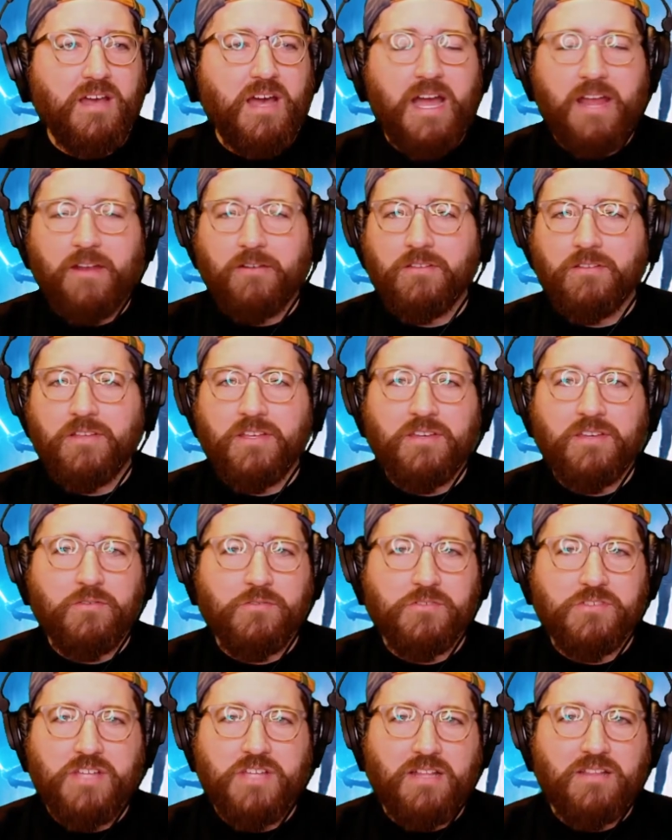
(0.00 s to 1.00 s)
Ireland or
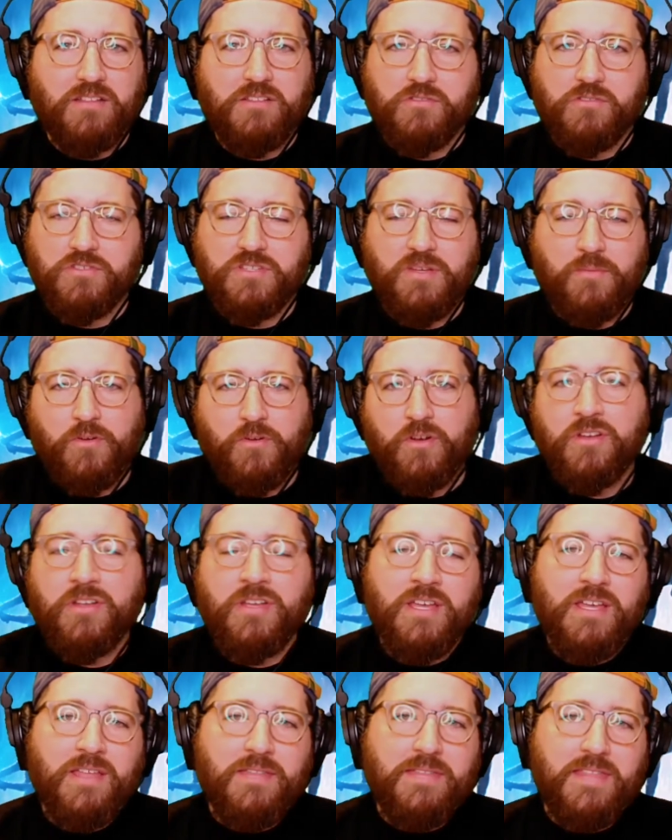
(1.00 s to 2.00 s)
Scotland or somewhere
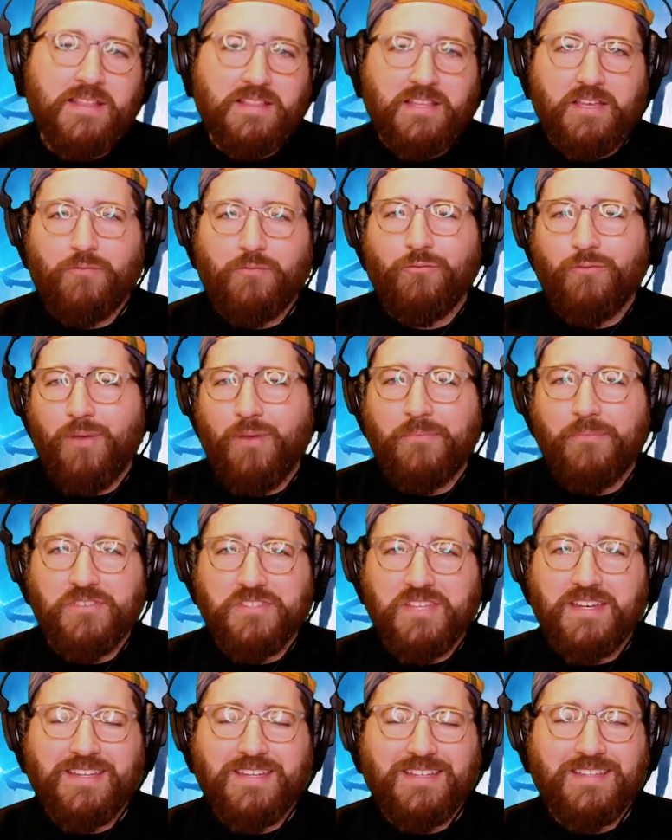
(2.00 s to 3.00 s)
that, like,
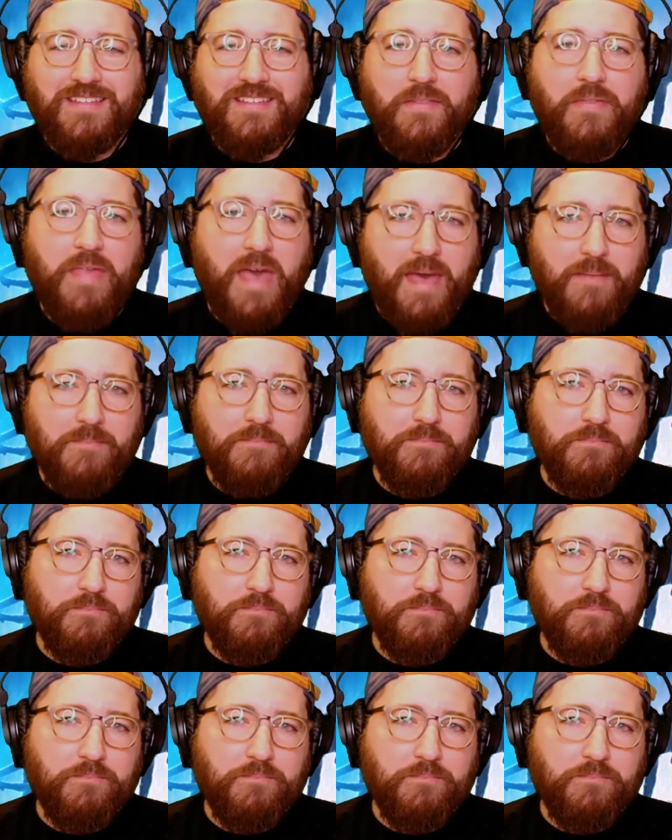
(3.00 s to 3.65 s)
represented that